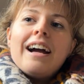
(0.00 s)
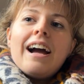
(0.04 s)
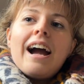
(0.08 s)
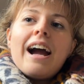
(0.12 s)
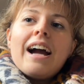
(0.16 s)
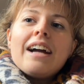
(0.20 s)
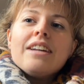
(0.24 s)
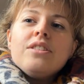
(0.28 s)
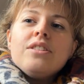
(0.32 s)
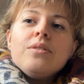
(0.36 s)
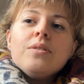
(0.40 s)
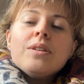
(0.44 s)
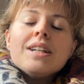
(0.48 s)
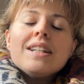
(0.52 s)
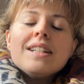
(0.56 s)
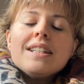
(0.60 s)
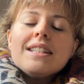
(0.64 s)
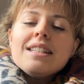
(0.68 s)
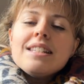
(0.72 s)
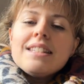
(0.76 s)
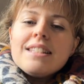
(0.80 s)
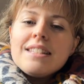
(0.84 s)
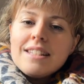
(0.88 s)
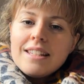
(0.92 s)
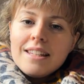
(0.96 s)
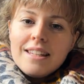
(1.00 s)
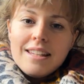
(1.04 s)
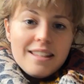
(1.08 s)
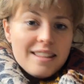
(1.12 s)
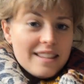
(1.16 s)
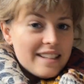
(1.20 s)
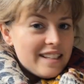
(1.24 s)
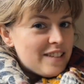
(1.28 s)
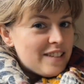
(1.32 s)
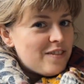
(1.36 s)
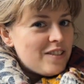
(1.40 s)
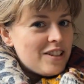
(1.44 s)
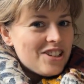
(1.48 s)
And you can see
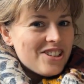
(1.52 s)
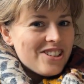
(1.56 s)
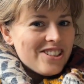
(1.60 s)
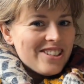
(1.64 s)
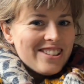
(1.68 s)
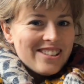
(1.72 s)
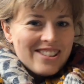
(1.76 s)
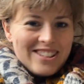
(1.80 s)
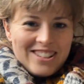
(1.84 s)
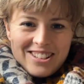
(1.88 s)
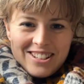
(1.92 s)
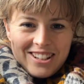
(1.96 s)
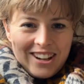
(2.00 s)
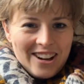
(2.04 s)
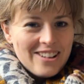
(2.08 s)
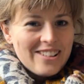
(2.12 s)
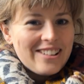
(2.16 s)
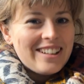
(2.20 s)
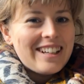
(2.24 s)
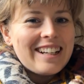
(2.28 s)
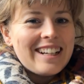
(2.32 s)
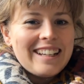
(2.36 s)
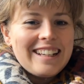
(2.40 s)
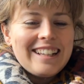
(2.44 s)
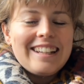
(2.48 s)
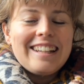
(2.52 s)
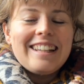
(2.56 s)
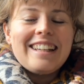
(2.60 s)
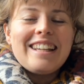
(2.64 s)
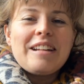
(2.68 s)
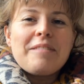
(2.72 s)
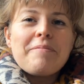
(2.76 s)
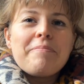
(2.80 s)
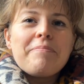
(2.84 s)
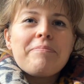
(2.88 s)
this vision so clearly,